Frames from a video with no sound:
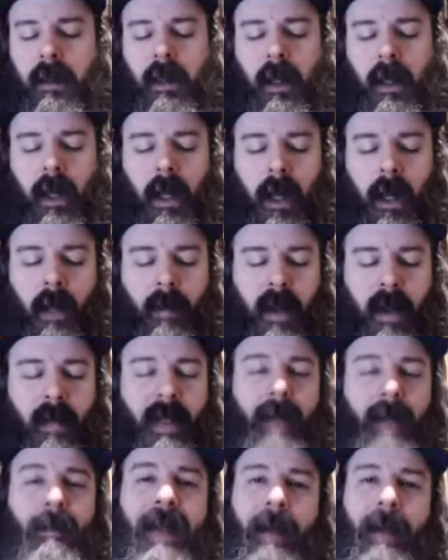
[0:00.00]
And
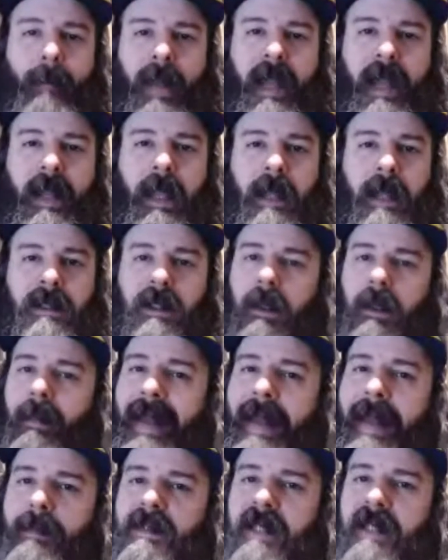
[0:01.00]
that map pack has all the
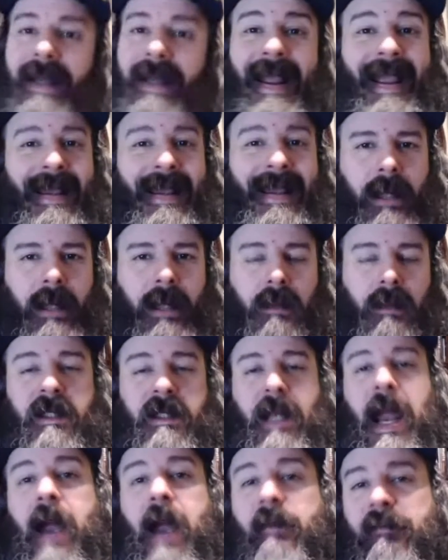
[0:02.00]
maps and handouts.
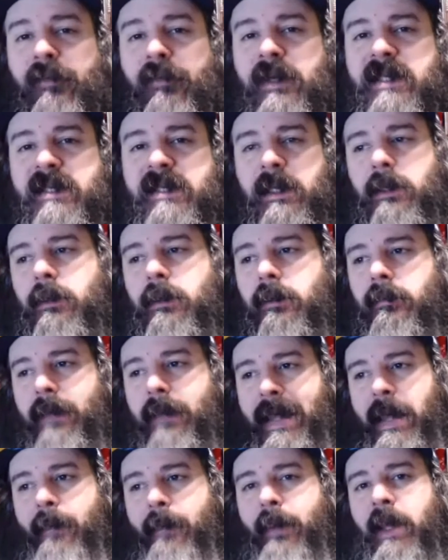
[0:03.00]
And every single
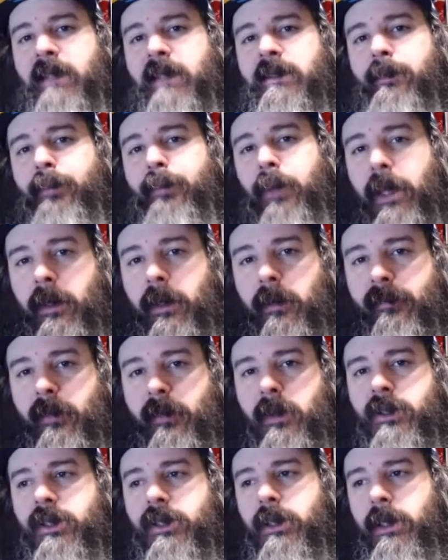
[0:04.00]
map has a player
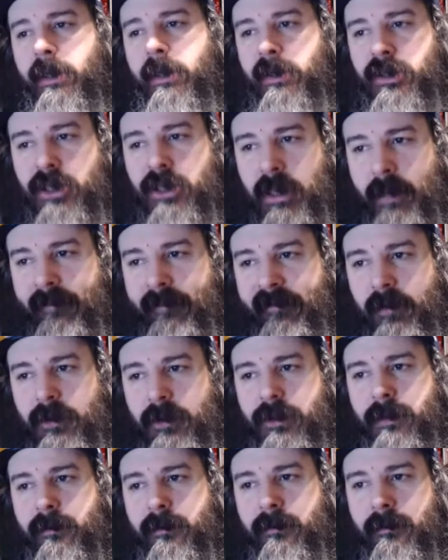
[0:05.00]
version and a GM version.